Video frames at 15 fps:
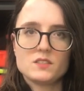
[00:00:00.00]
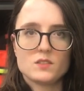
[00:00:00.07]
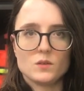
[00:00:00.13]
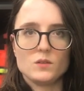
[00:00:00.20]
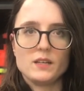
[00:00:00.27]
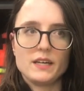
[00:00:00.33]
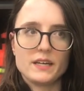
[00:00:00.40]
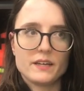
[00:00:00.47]

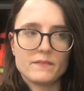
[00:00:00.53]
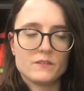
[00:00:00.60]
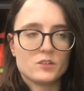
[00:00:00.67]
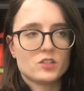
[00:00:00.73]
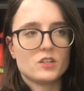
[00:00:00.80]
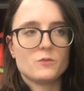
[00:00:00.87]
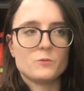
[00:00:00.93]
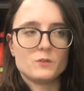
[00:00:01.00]
So like if the
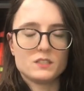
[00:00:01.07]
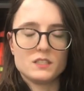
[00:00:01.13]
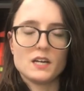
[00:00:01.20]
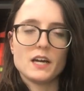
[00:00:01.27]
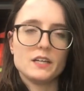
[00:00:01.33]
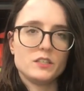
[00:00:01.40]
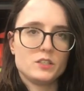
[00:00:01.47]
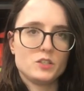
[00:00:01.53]
shift was
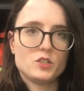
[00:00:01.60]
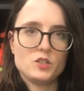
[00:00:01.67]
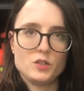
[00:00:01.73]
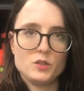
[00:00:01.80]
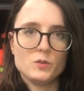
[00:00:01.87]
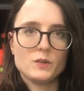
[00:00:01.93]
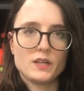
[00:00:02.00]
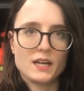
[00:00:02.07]
9 to
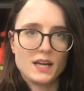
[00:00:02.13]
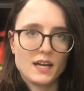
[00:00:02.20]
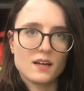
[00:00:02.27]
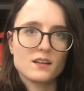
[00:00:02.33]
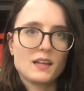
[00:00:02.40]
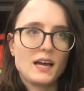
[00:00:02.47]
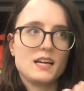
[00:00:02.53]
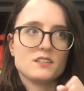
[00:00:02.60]
2 and I
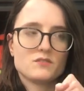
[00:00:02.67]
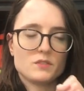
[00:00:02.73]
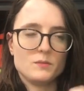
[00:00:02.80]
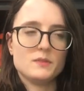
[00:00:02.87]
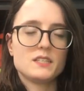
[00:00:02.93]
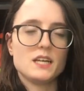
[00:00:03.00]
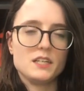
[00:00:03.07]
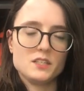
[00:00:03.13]
had class
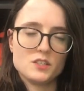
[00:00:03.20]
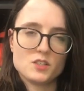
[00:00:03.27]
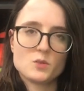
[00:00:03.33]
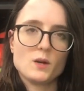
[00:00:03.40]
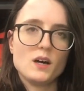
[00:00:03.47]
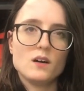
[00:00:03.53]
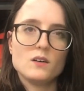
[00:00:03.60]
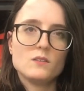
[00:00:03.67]
from 10 to
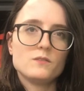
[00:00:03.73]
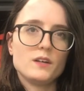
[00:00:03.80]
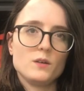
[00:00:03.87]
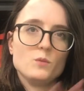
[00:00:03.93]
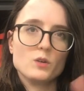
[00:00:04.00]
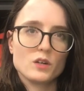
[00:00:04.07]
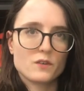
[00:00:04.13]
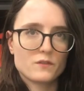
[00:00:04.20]
12,
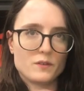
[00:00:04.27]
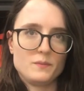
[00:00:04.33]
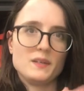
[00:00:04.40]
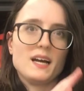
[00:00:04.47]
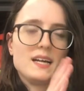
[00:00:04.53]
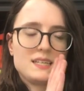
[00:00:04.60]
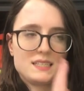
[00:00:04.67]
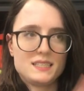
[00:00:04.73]
I'd work from
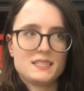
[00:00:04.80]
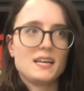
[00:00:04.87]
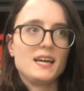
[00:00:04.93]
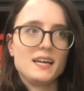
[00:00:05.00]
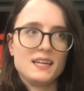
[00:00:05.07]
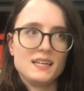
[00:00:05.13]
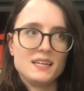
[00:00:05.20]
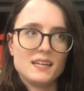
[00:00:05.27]
9 to
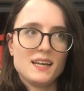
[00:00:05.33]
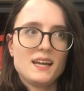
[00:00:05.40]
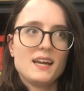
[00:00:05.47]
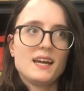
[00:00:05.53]
10